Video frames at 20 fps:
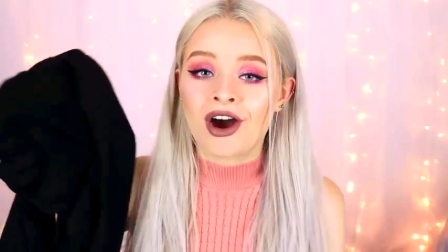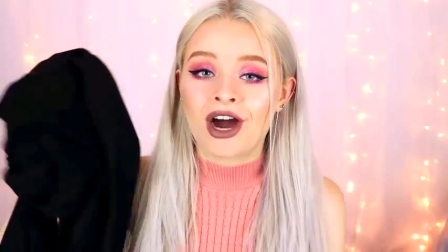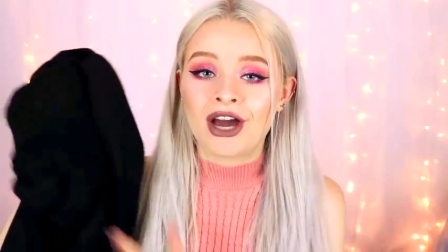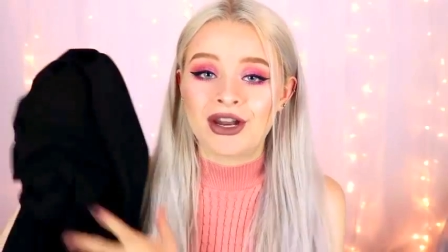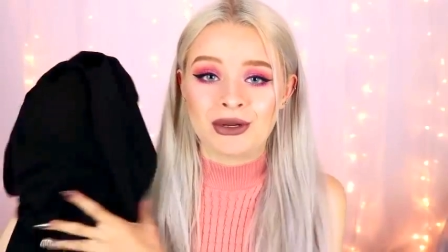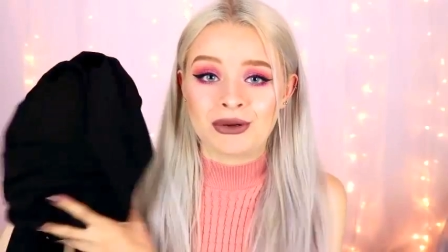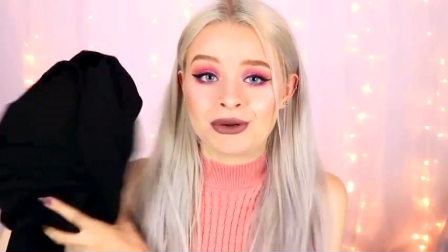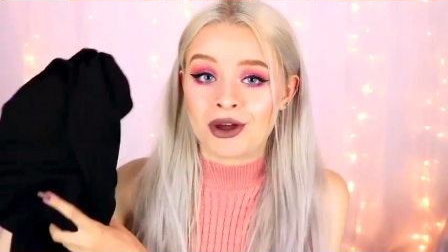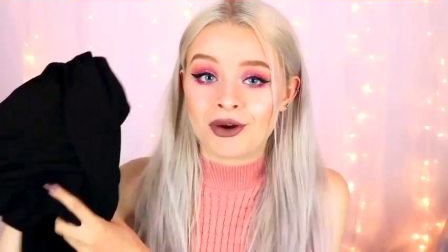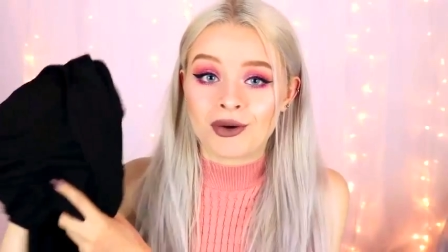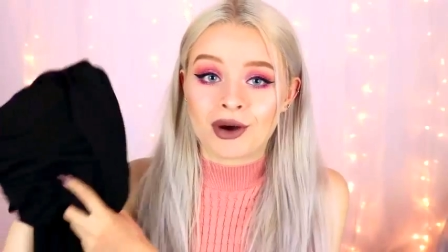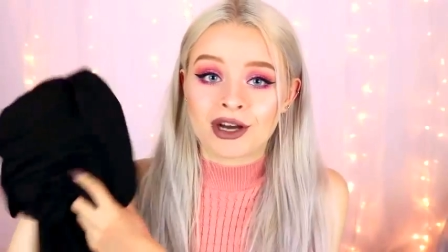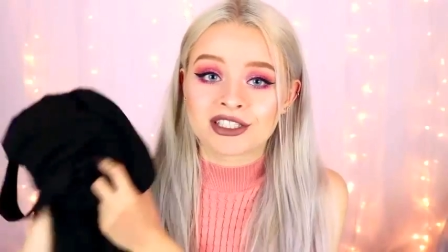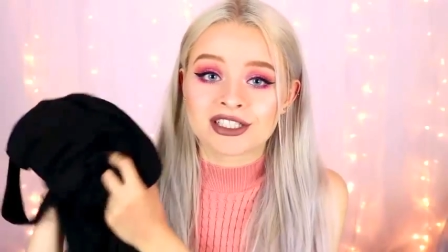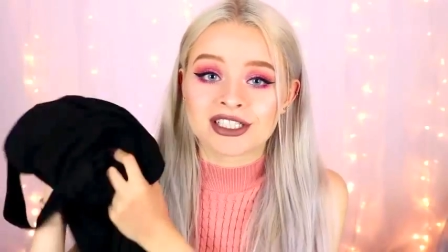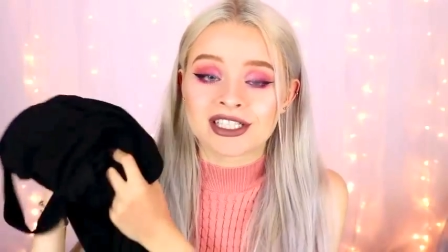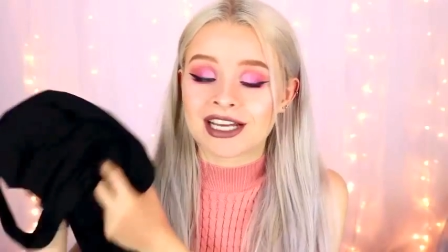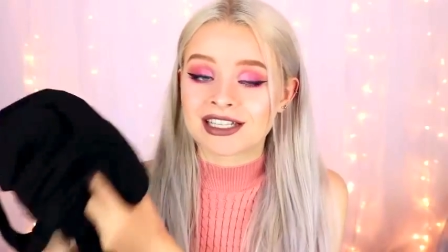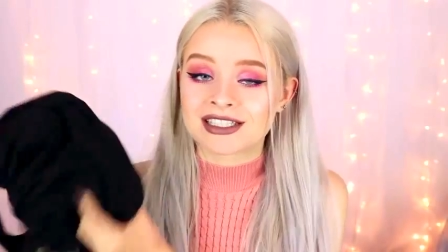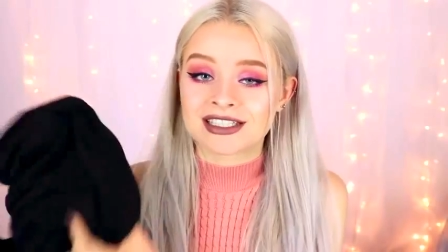I don't know, I
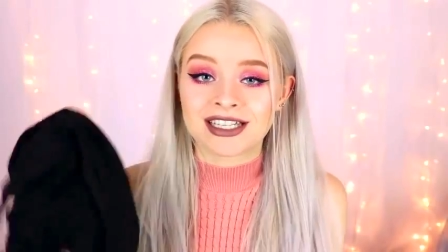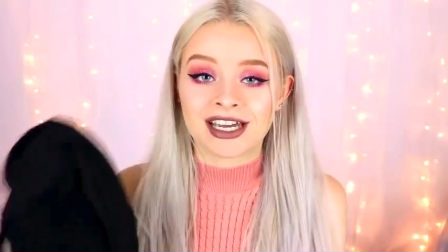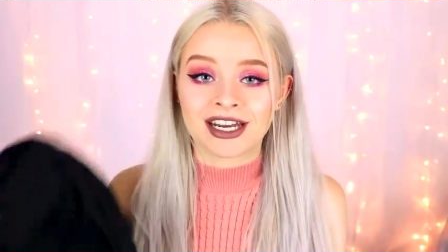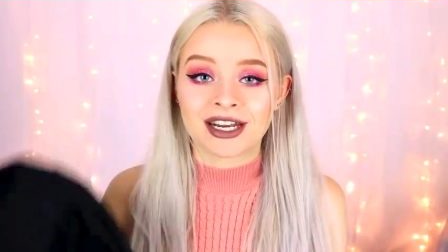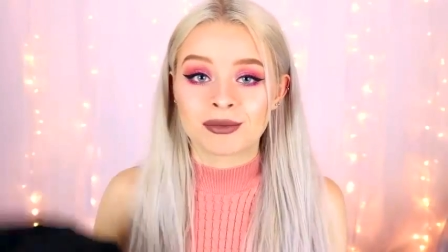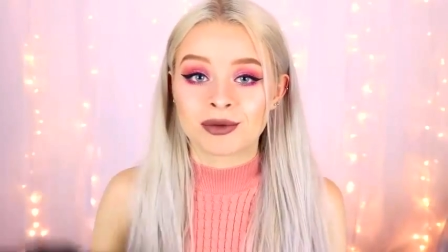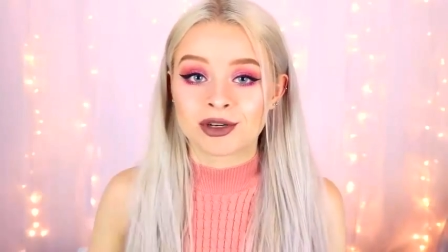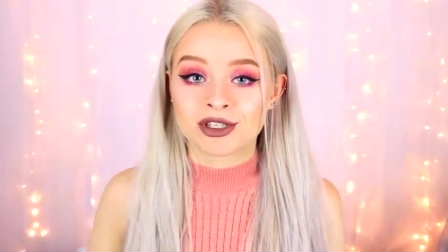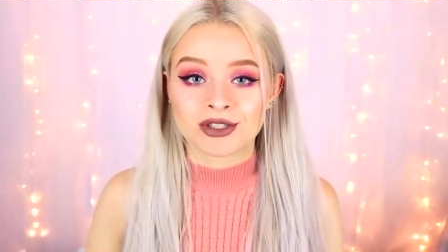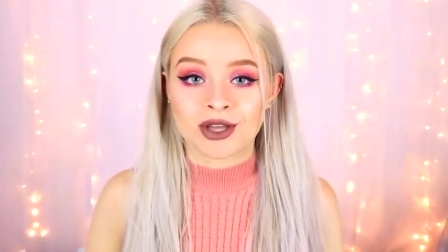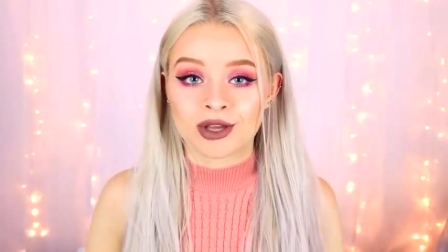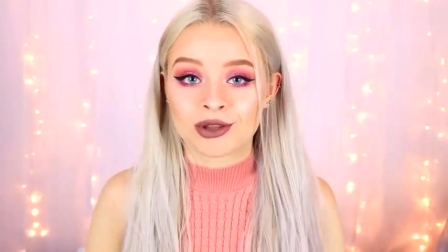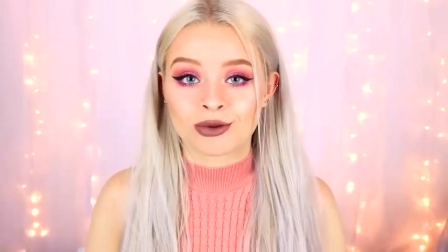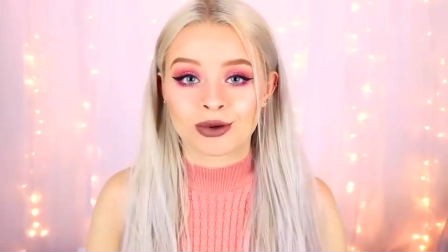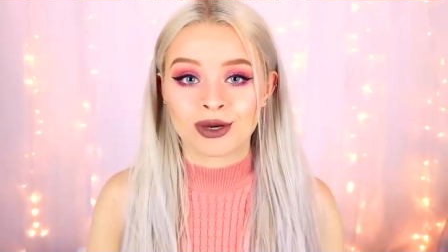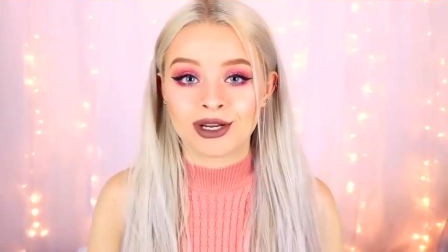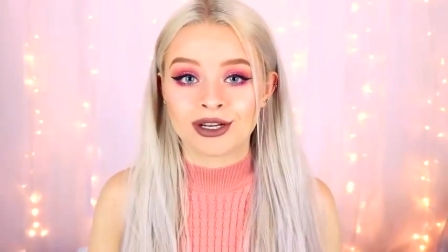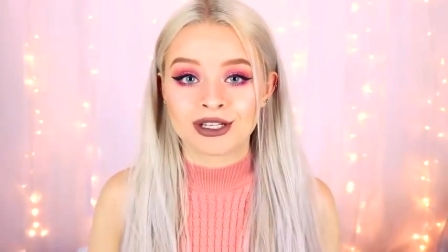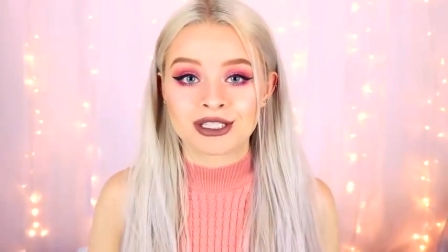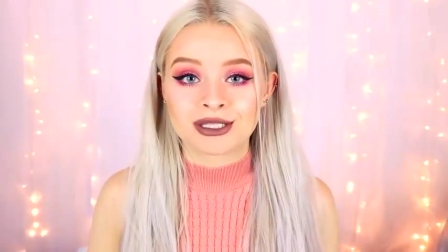just had to get it because I
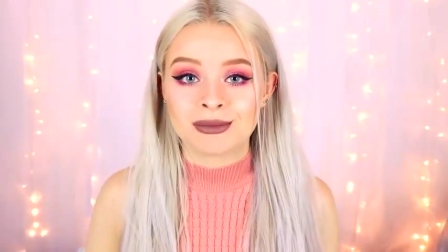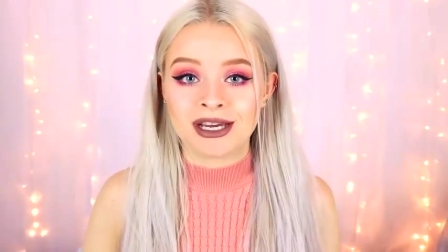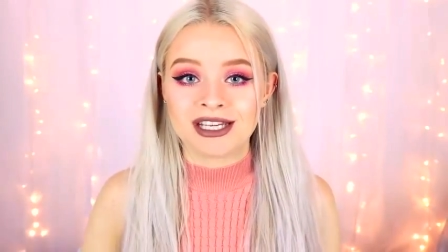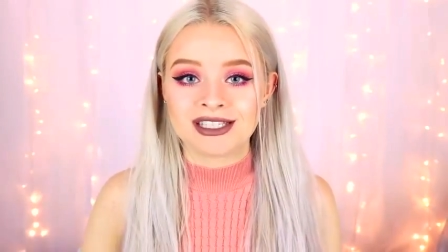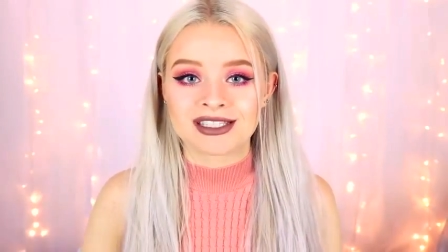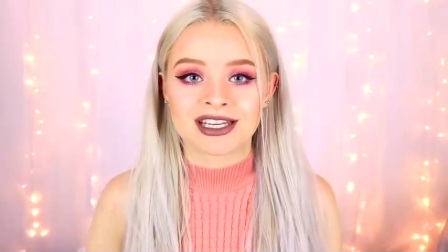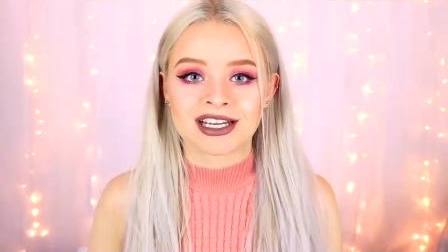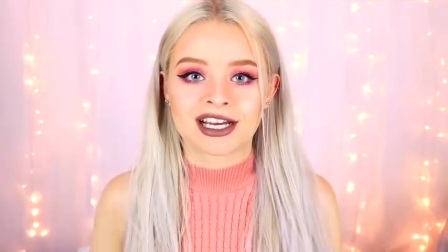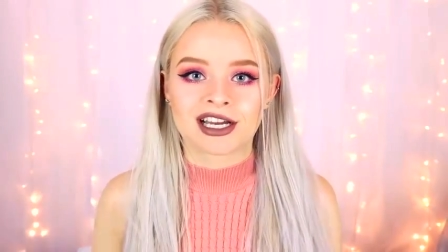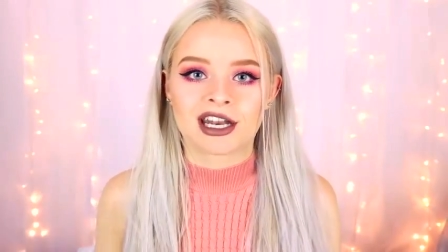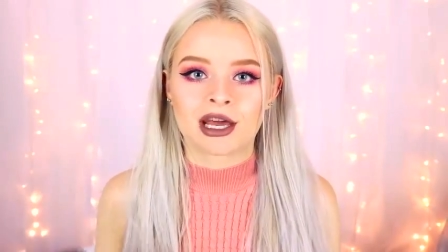thought it looked amazing.